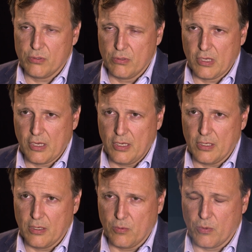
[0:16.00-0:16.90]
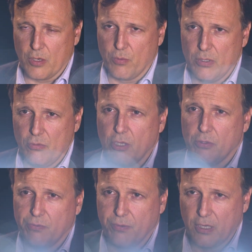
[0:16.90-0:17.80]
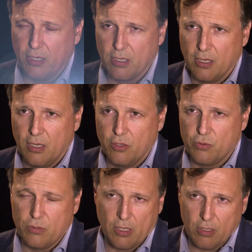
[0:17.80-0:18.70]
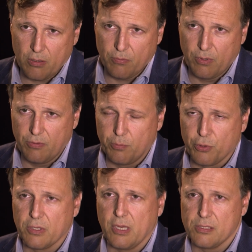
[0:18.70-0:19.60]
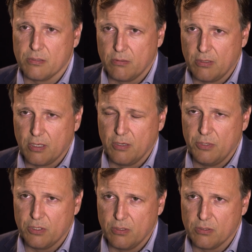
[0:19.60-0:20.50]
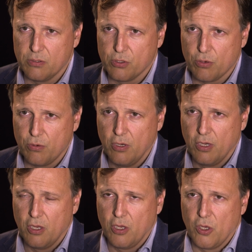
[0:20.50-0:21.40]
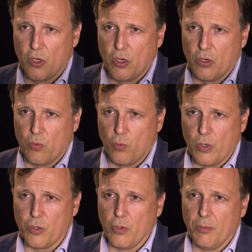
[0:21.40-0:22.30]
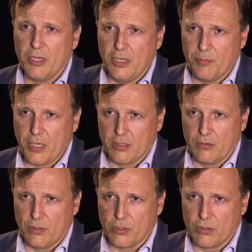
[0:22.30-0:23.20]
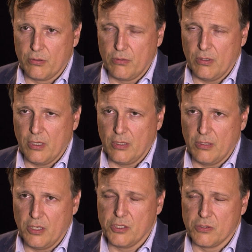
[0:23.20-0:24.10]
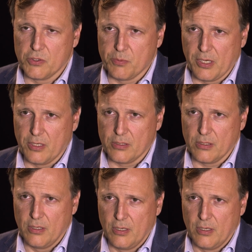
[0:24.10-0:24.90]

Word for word: today where we do not think, together with the broadcaster that commissions the show, what will be the impact of the show in the digital space.